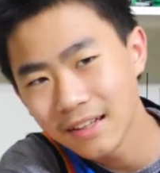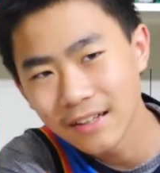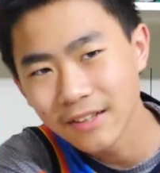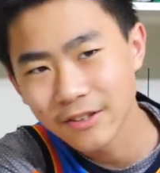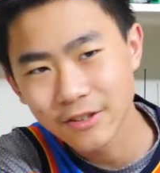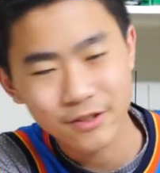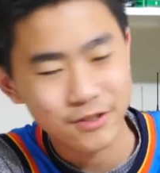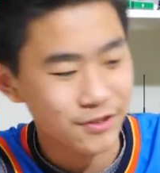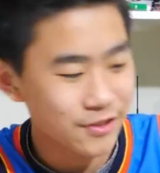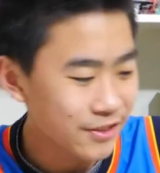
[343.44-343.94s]

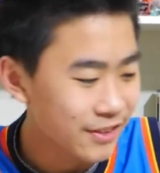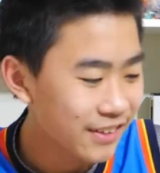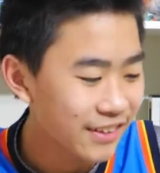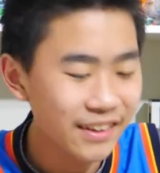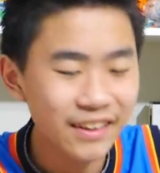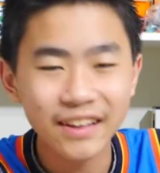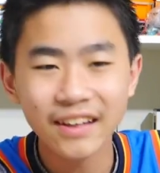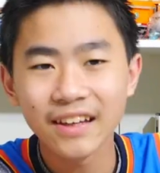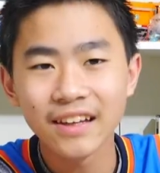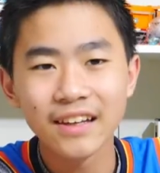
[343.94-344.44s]
Just
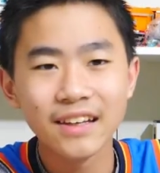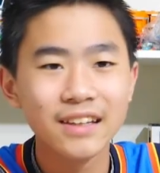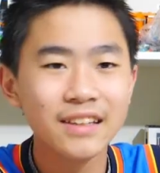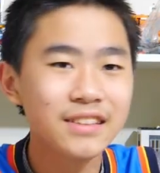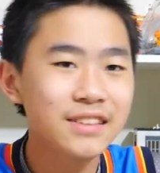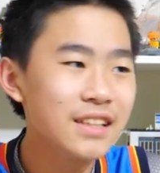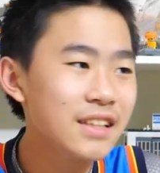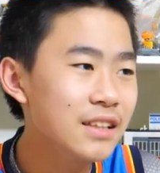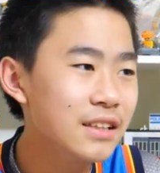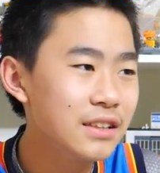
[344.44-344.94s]

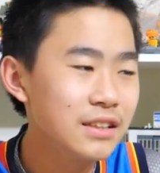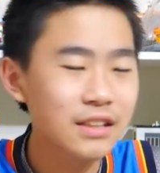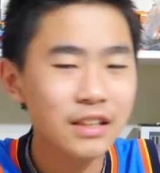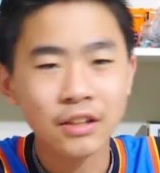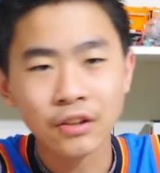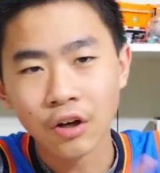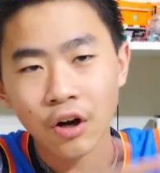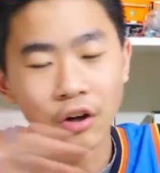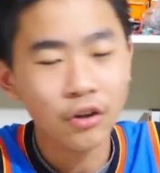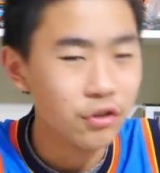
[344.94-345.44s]
since
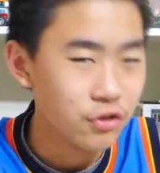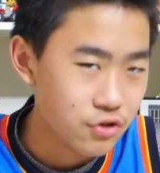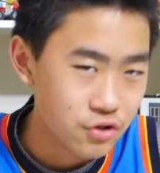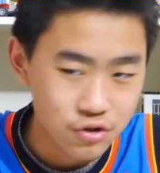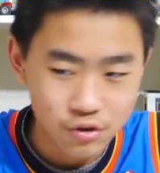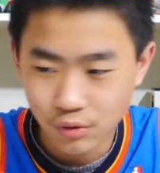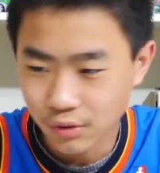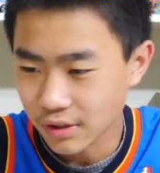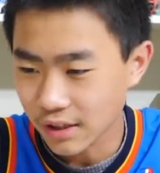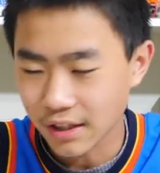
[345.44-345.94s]
in other
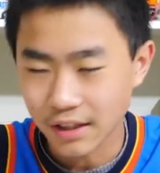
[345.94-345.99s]
shoes,